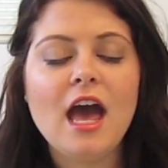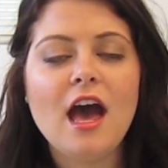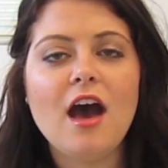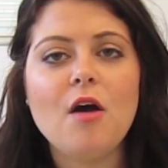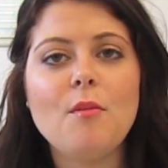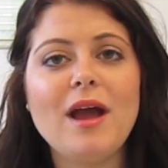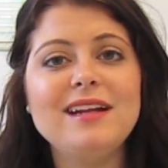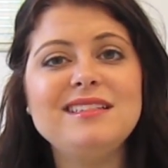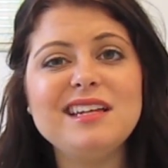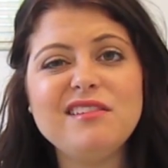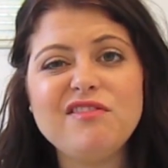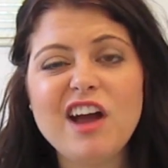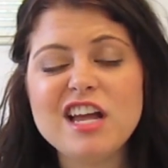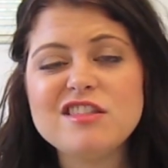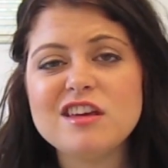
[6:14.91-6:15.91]
I
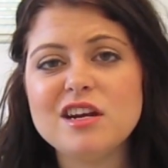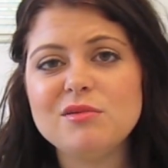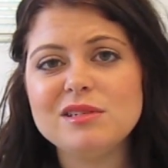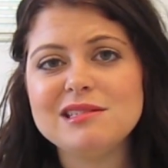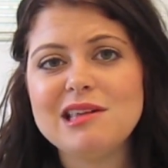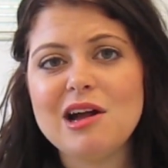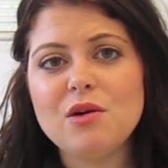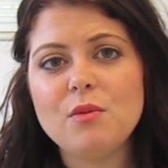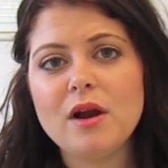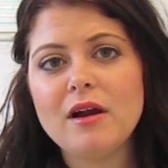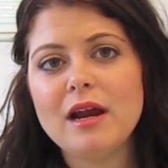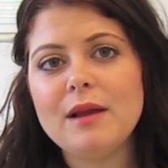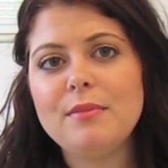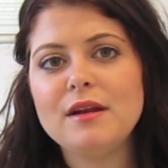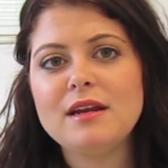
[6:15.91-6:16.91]
did find that it was long
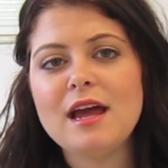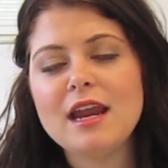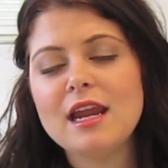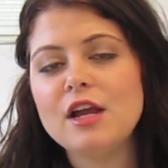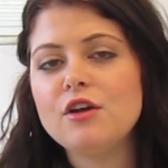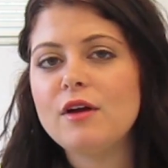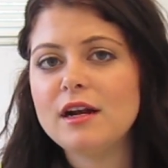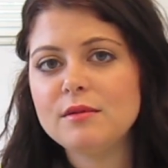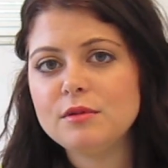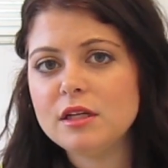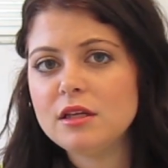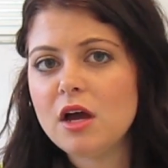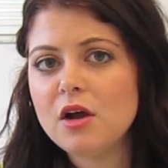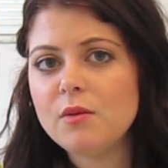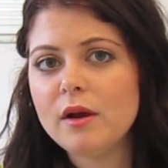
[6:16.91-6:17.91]
wearing, but not incredibly
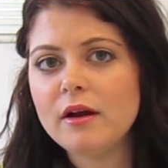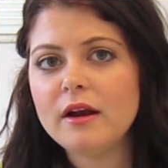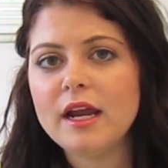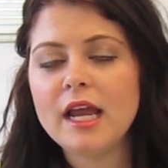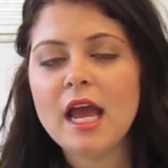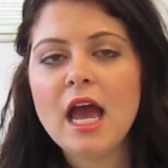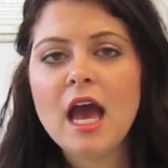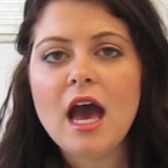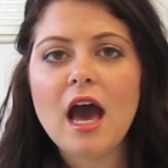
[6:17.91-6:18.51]
long wearing.